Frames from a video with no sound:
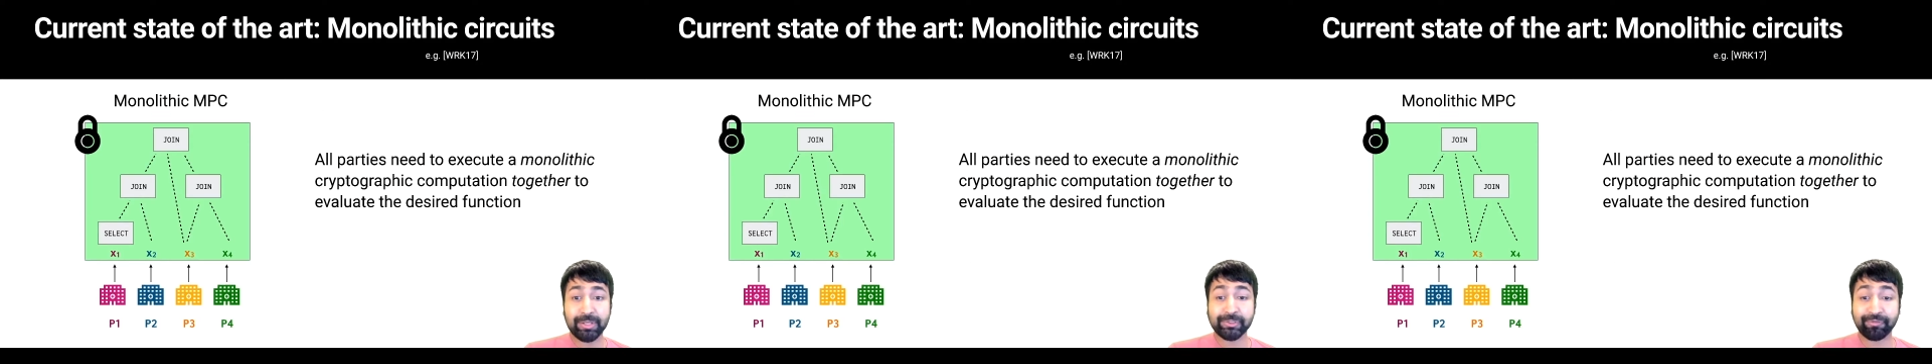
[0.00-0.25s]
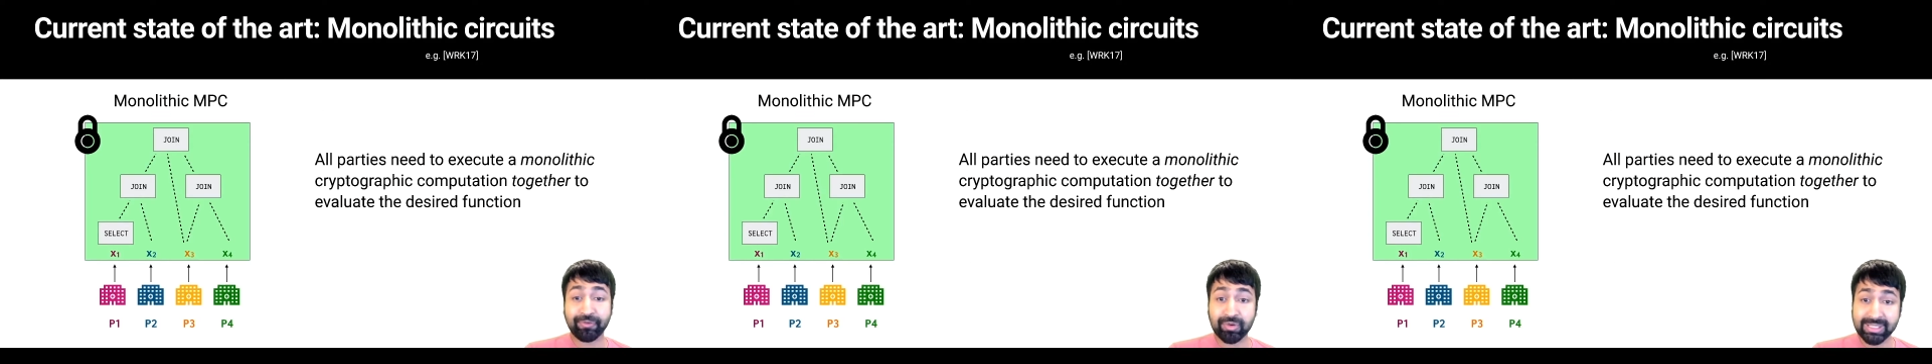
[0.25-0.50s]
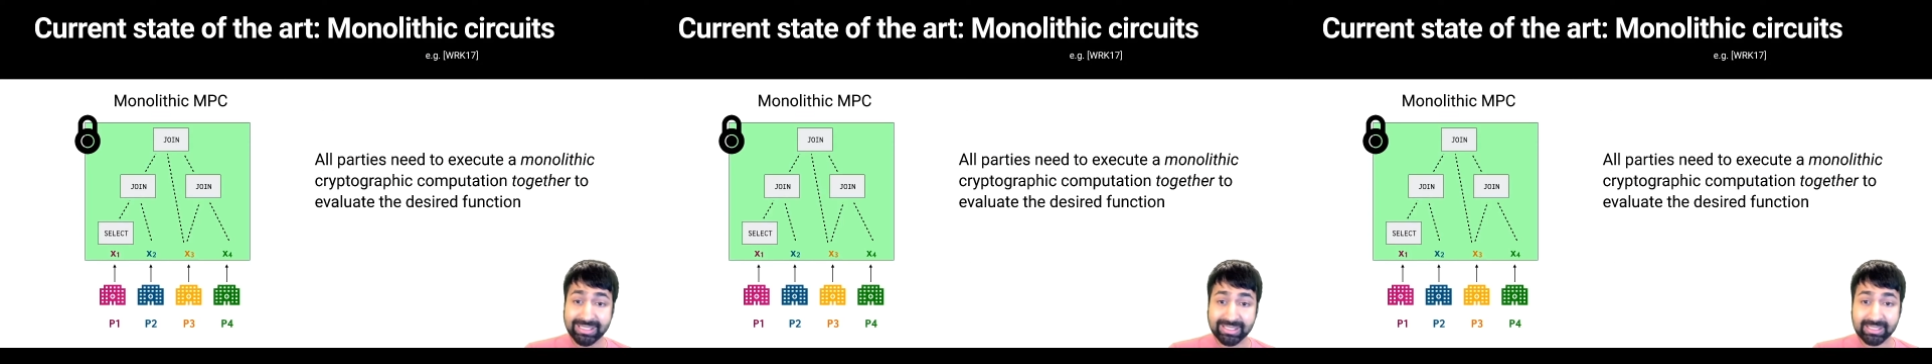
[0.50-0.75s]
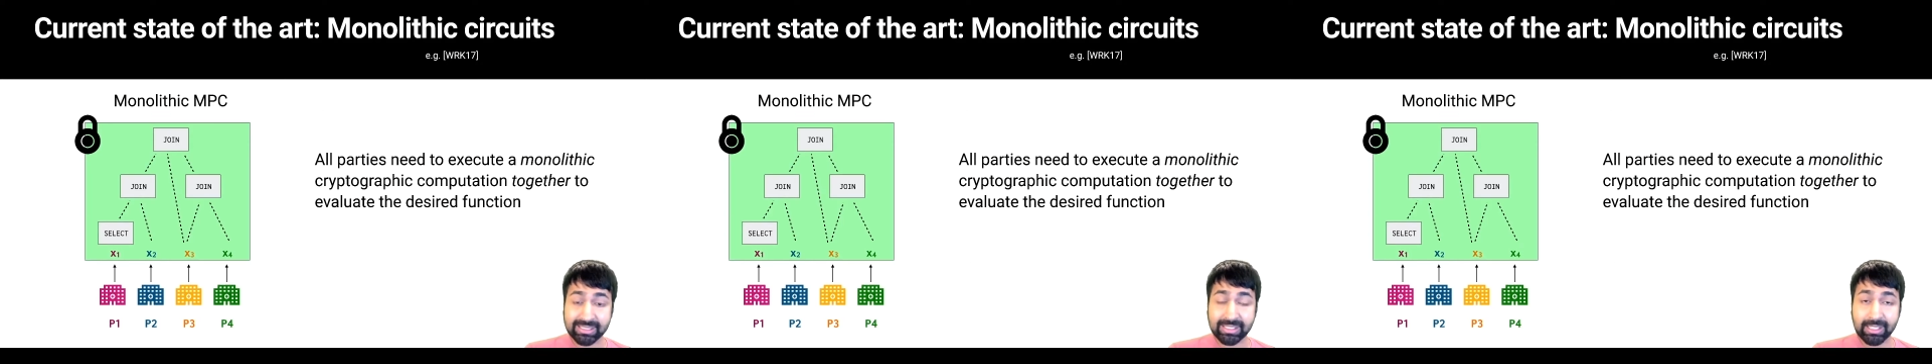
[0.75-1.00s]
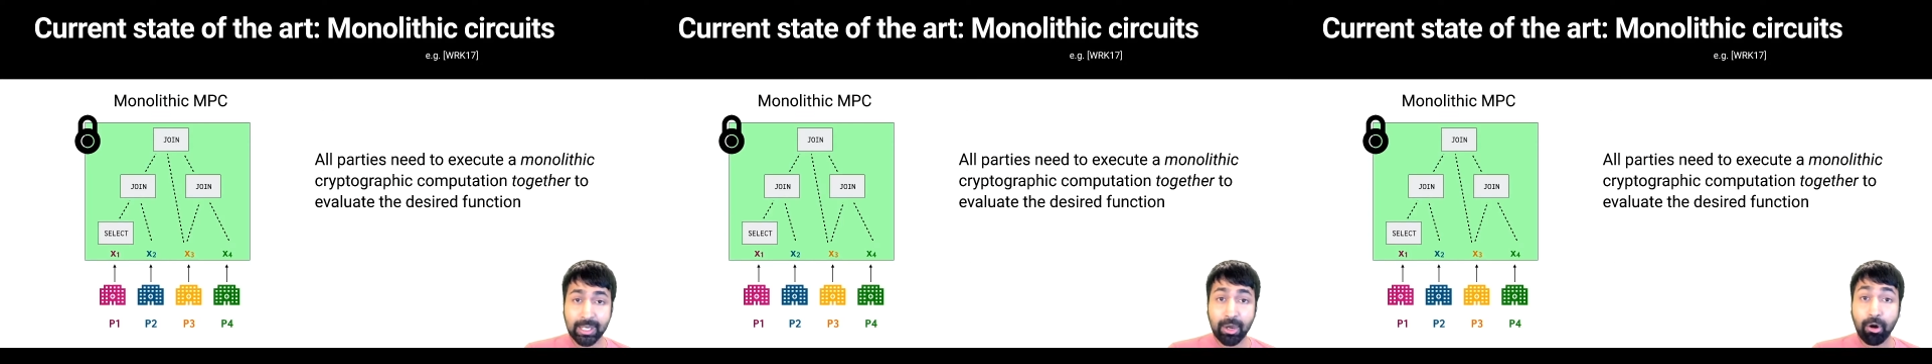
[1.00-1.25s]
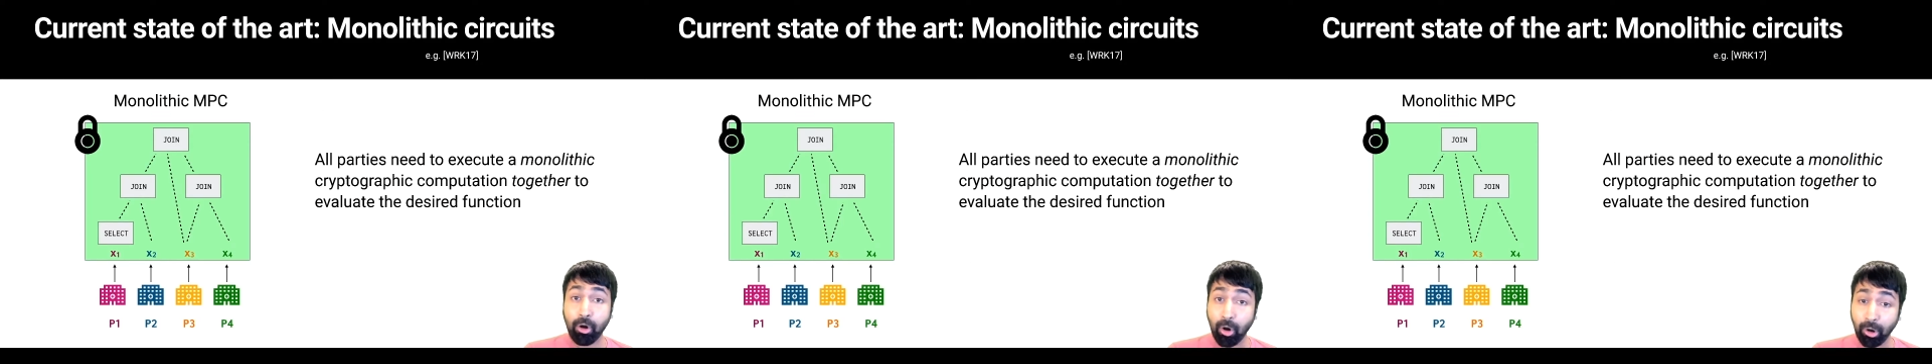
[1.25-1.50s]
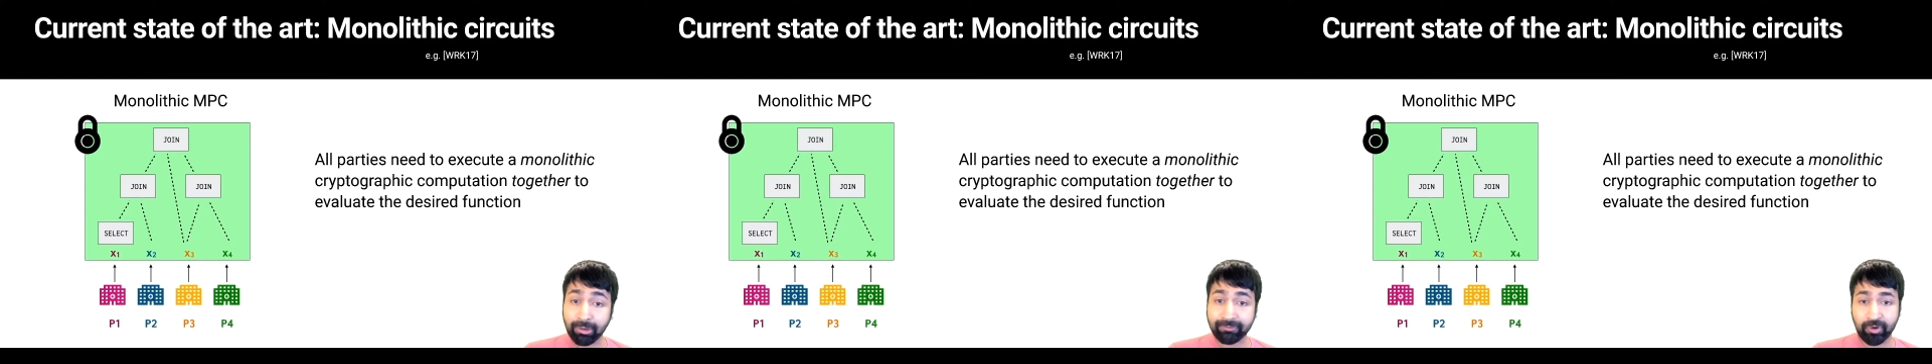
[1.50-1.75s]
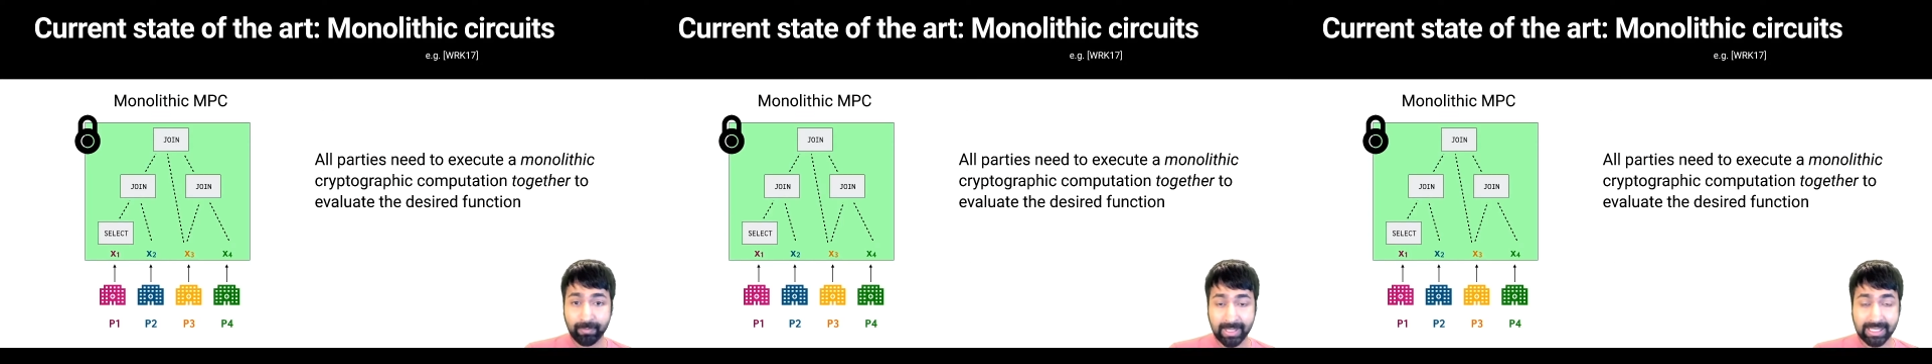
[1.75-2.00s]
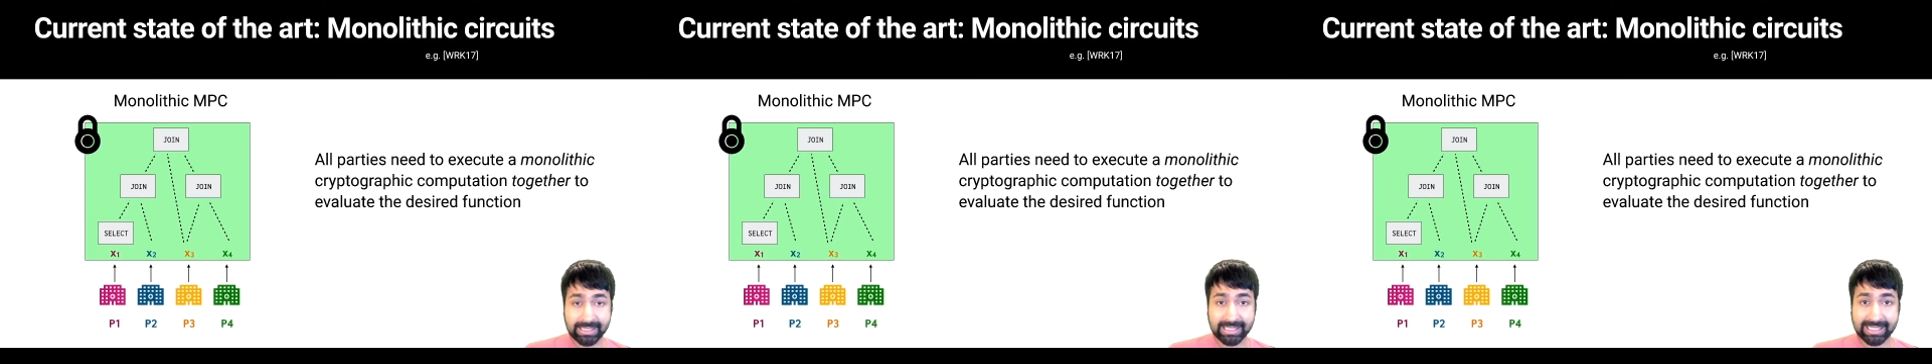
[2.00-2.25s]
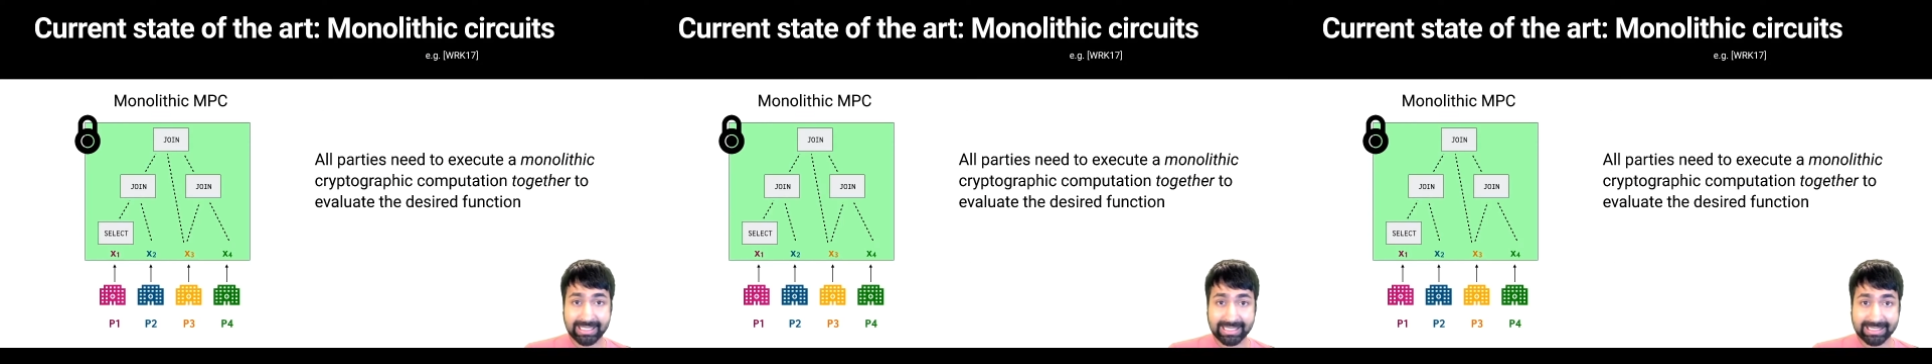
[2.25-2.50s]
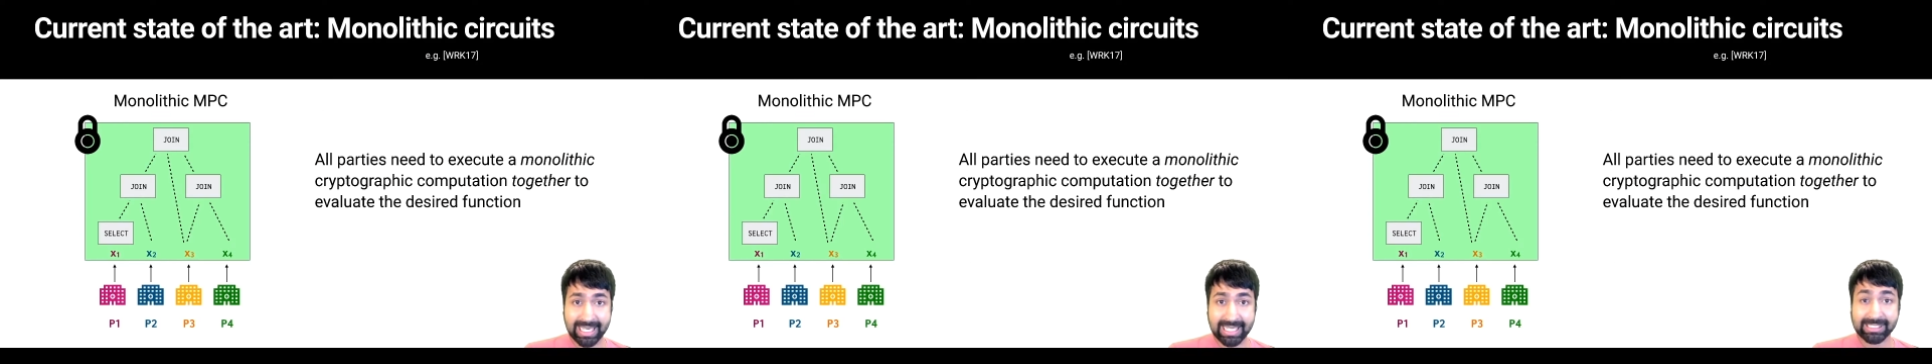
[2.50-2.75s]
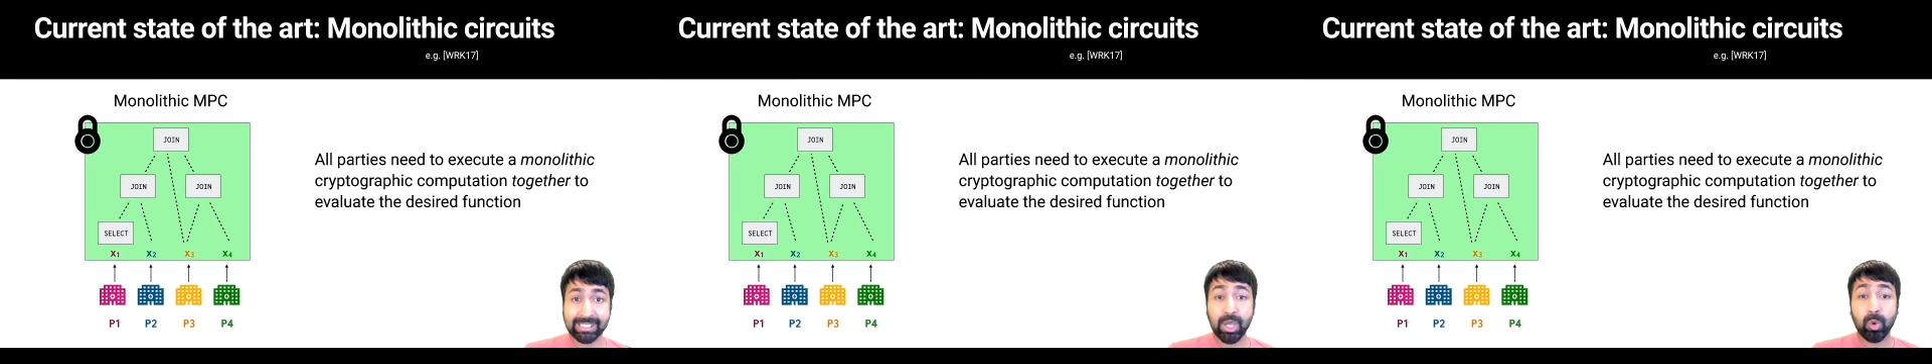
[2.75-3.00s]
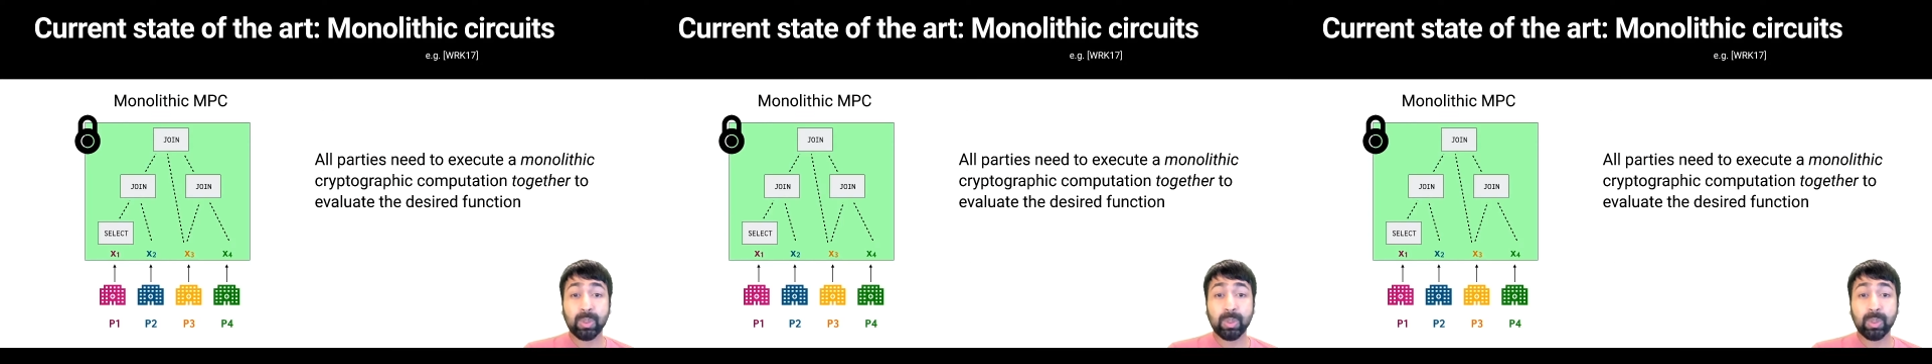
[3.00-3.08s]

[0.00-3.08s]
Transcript: So, for instance, all 4 parties in this case